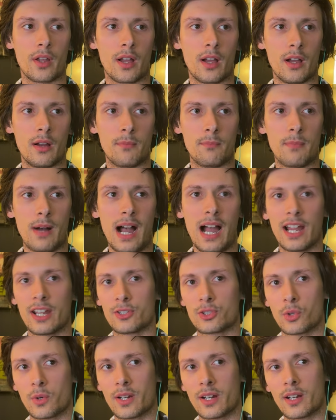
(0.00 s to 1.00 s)
I
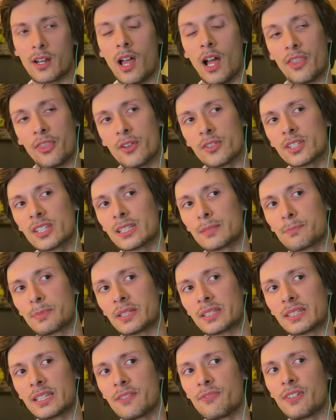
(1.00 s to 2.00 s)
enjoyed it a lot. There's a
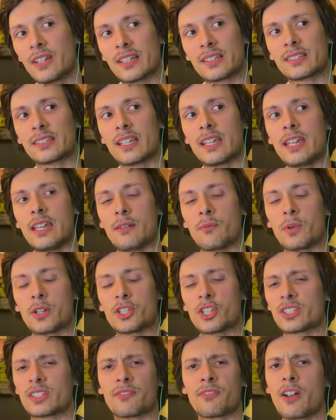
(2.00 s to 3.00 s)
specific scene, which
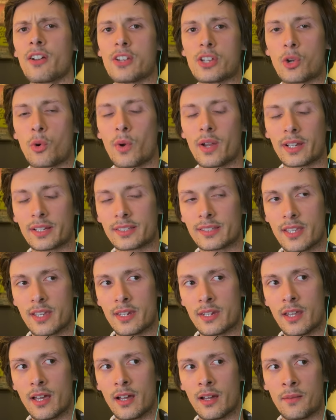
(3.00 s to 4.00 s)
it's a very quick
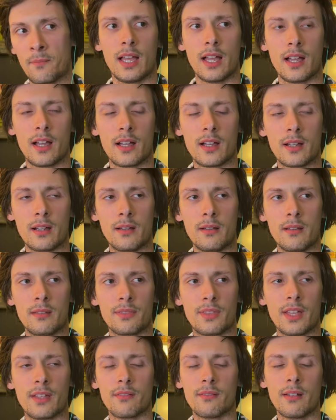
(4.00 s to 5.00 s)
scene,
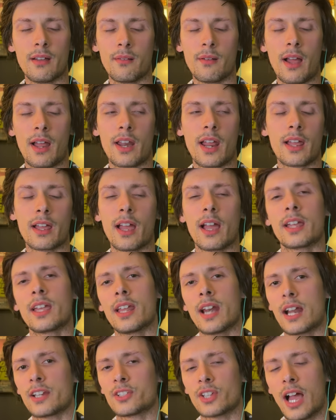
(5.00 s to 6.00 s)
that,
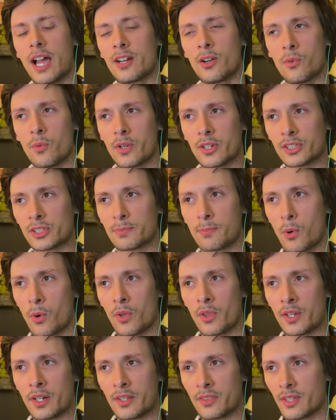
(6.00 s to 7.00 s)
I don't want to
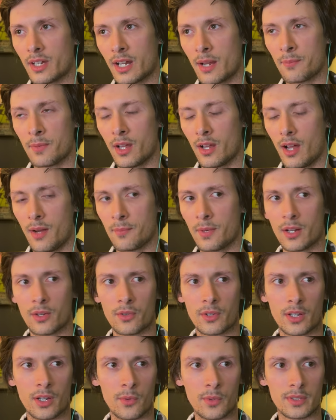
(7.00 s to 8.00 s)
spoil anything. I'm not going
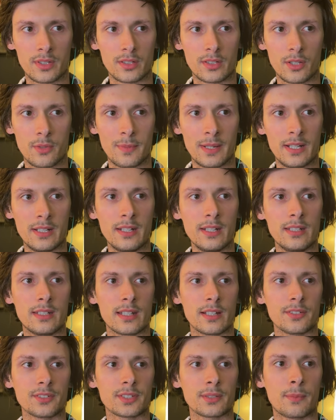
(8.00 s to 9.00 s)
to go into too many
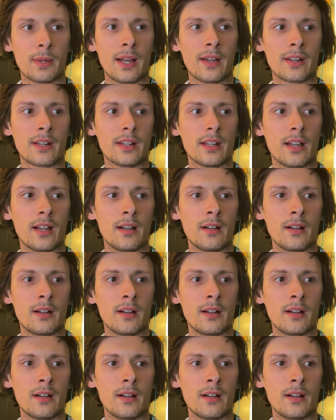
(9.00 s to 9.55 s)
details about it.